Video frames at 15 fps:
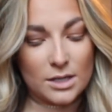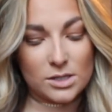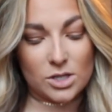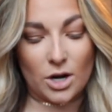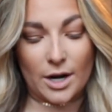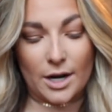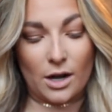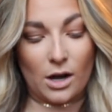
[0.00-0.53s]

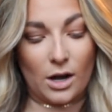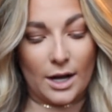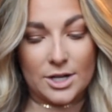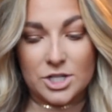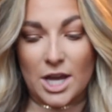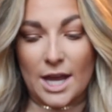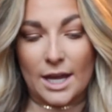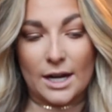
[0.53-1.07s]
Sorry, y'all, I
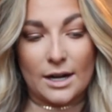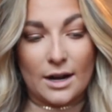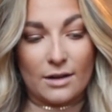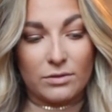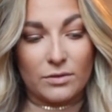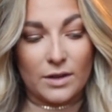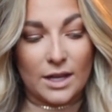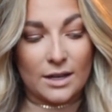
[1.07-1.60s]
just can't get
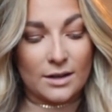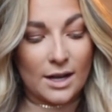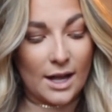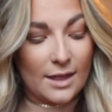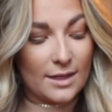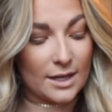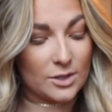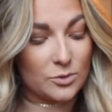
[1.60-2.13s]
enough of it.
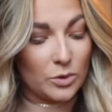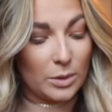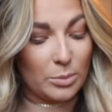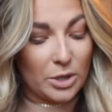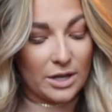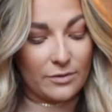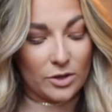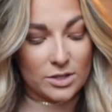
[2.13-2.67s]
I think it's really
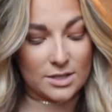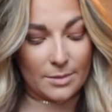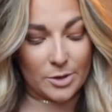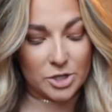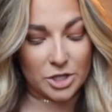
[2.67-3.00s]
pretty for the summer,